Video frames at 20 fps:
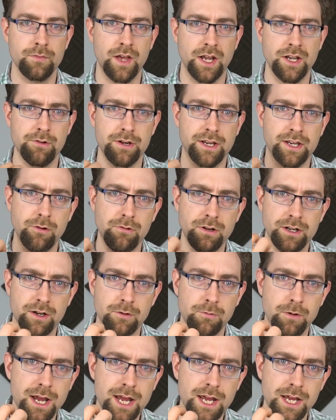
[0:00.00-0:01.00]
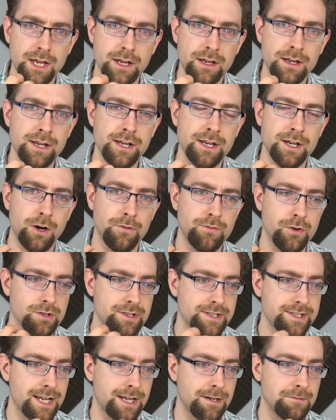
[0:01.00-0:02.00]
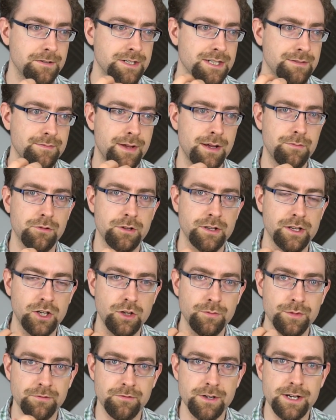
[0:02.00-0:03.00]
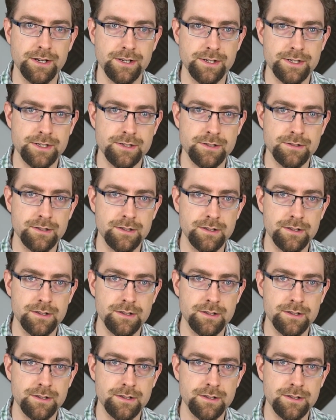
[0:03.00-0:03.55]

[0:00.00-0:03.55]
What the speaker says: Are you acutely aware of yourself as a member of the human race?